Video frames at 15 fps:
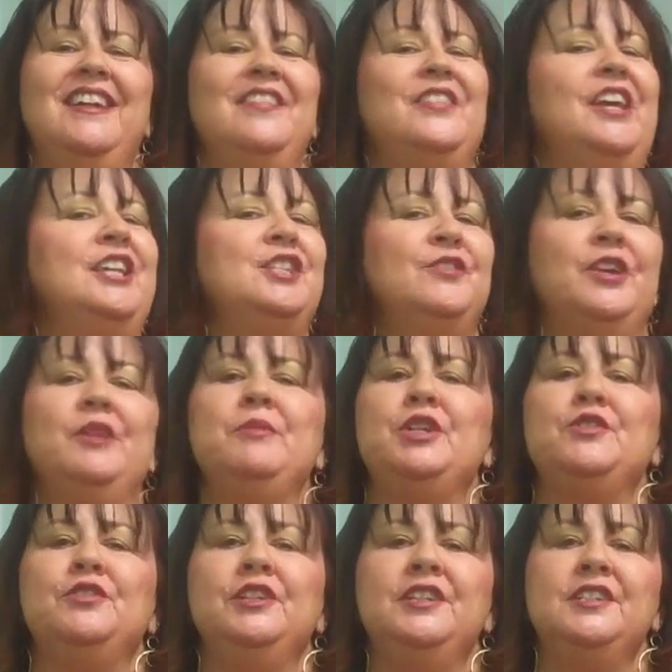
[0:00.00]
Thanks very much
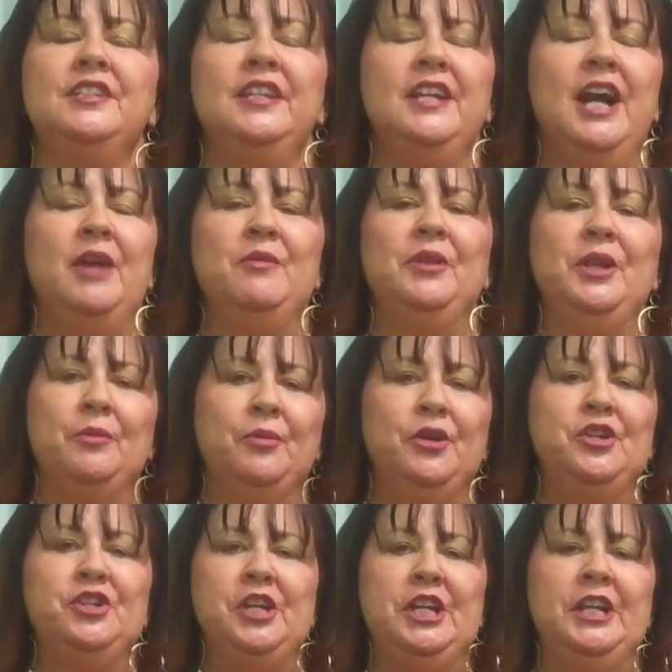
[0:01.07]
for listening. I really
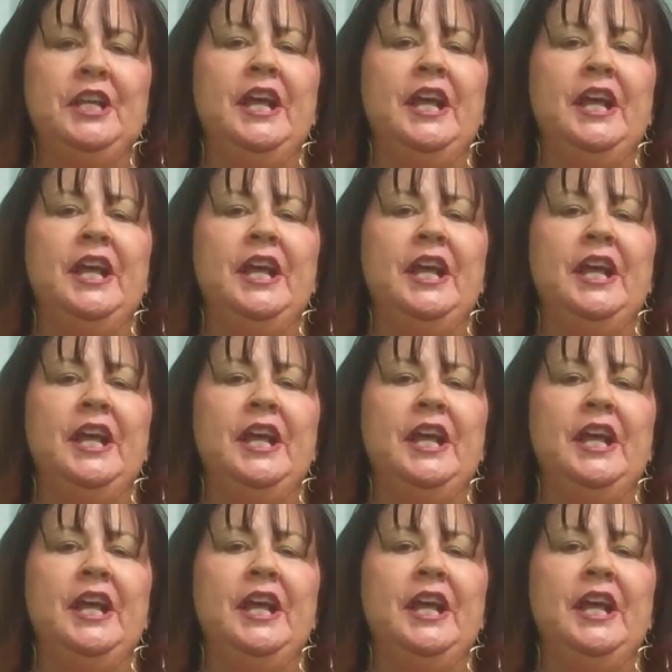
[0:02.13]
appreciate it,